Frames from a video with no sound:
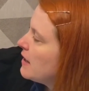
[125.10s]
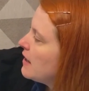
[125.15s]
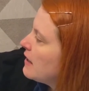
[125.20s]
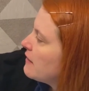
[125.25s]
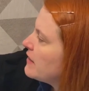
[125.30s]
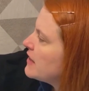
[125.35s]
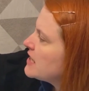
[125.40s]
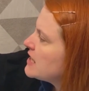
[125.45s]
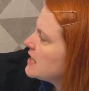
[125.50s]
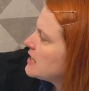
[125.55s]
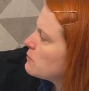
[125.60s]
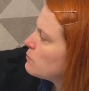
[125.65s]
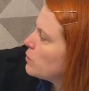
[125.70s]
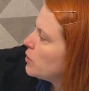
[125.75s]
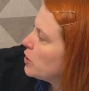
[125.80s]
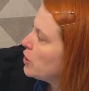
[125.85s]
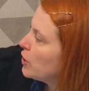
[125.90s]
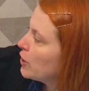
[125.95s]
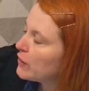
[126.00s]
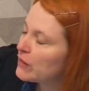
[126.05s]
This is
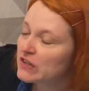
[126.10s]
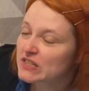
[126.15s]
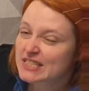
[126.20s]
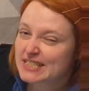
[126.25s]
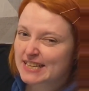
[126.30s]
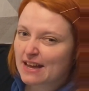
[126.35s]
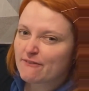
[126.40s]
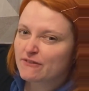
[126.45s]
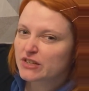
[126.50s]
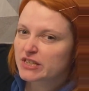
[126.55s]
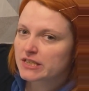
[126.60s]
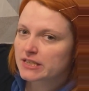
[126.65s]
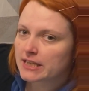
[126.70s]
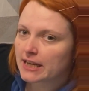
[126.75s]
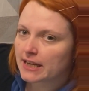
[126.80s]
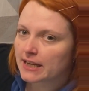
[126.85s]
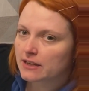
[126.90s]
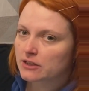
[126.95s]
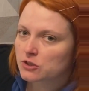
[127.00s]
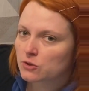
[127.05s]
worth
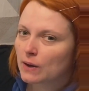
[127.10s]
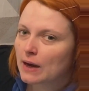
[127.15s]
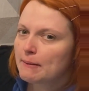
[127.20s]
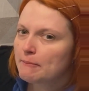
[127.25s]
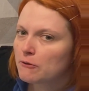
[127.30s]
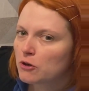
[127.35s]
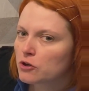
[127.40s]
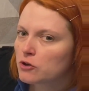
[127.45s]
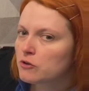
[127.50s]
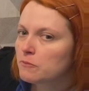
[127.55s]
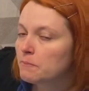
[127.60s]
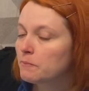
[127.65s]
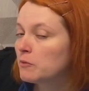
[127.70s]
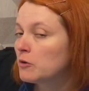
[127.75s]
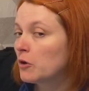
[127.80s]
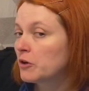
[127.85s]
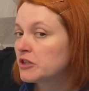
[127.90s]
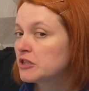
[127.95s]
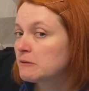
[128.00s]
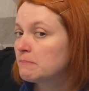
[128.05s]
70, so I'm
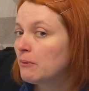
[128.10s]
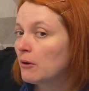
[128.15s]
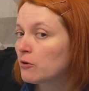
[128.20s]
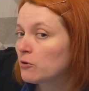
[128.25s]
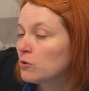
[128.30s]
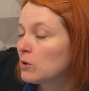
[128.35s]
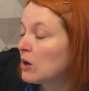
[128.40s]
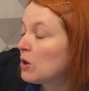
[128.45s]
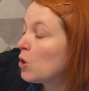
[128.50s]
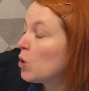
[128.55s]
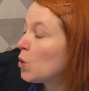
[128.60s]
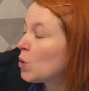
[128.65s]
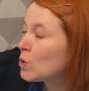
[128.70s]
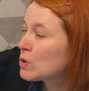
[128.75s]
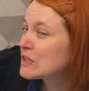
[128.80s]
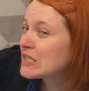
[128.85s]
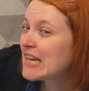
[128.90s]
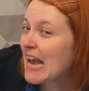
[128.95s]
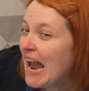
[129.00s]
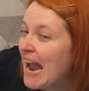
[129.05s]
going to borrow a
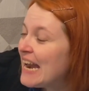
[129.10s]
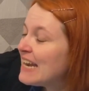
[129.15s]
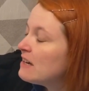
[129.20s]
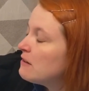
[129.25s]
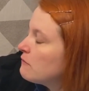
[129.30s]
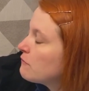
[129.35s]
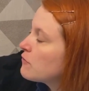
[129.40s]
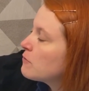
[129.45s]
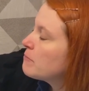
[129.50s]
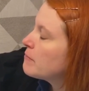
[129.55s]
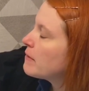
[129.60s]
whole 10 from